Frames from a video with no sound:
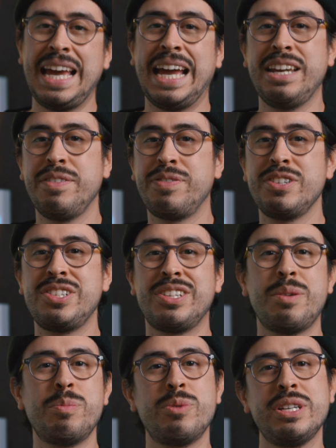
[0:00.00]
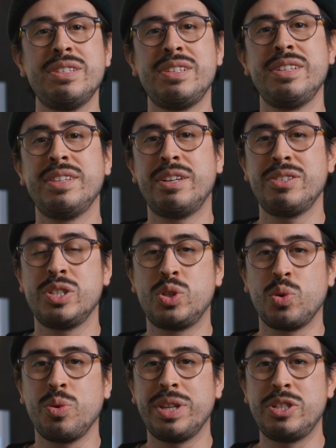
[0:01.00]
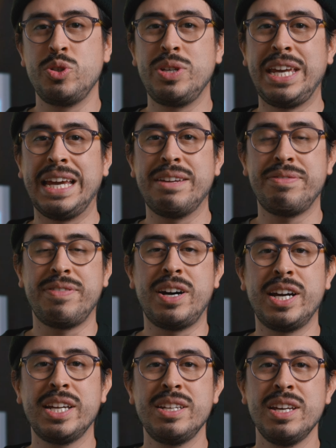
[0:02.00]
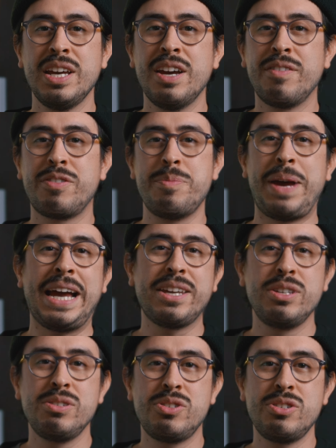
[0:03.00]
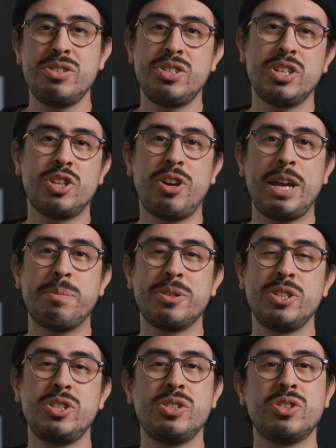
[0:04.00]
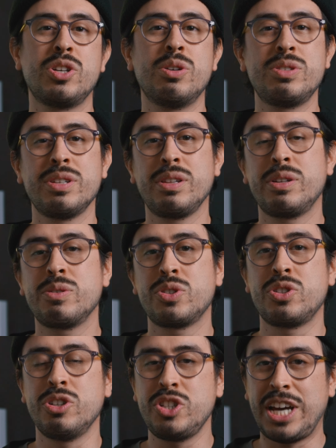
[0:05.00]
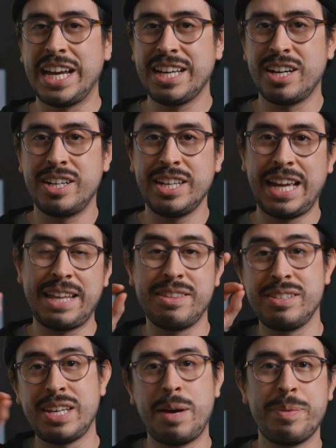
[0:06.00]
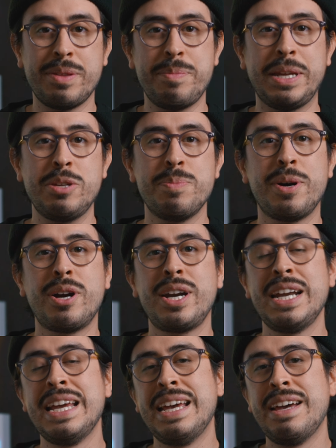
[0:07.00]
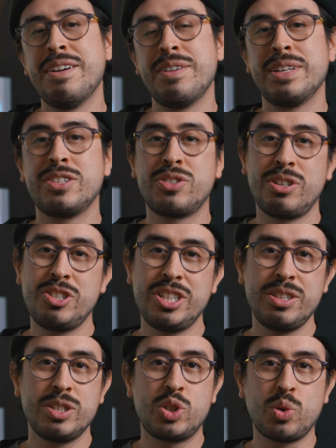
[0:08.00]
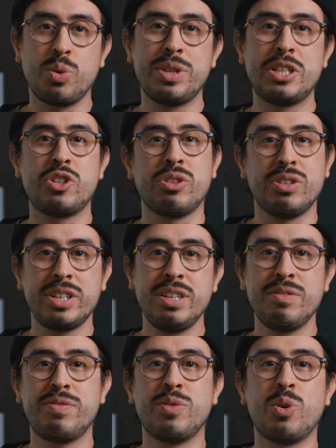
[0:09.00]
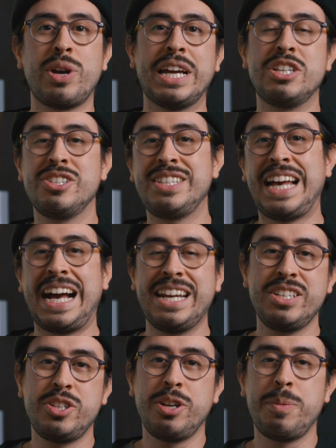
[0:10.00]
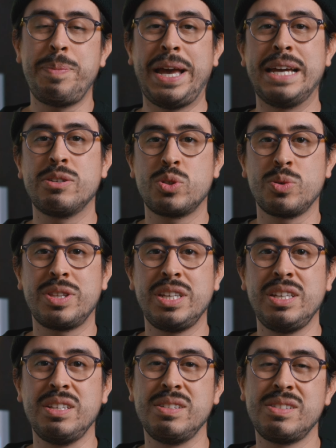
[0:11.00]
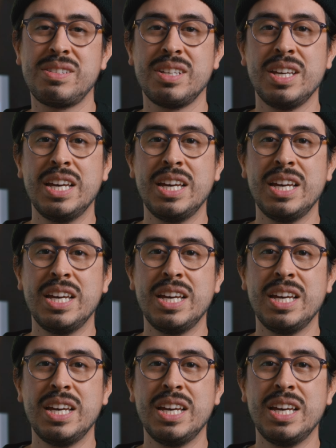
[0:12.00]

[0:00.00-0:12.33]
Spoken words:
And if for some reason there's a tool that you can't find, for Mac users, you're able to just go to the little search icon at the top of the menu bar, search in the tool that you're looking for, and just add it to your panels with ease.